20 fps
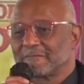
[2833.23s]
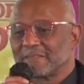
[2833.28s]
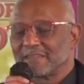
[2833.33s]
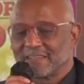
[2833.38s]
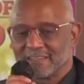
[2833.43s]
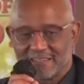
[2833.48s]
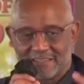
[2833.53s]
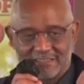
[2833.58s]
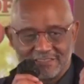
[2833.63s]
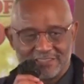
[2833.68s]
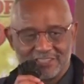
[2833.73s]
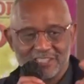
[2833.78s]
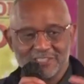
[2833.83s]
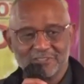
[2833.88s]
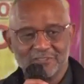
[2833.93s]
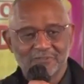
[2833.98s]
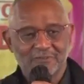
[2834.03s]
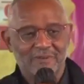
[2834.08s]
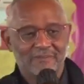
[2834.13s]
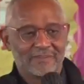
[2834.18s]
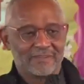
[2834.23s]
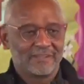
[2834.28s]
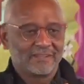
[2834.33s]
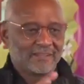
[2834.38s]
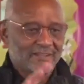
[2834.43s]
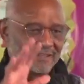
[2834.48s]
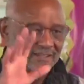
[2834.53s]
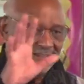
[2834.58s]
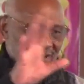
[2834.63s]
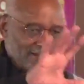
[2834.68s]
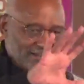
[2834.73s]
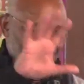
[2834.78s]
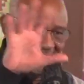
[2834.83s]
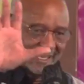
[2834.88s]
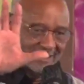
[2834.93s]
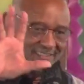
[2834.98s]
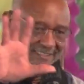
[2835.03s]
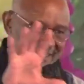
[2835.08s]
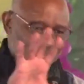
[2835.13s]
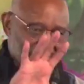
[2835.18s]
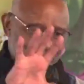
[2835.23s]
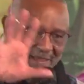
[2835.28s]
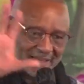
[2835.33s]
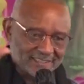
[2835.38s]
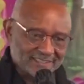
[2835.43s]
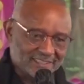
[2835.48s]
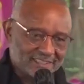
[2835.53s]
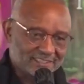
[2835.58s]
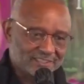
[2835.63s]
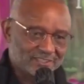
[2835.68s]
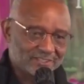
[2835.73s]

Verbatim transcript: Gentle grief. Y'all catch it? That makes sense to you?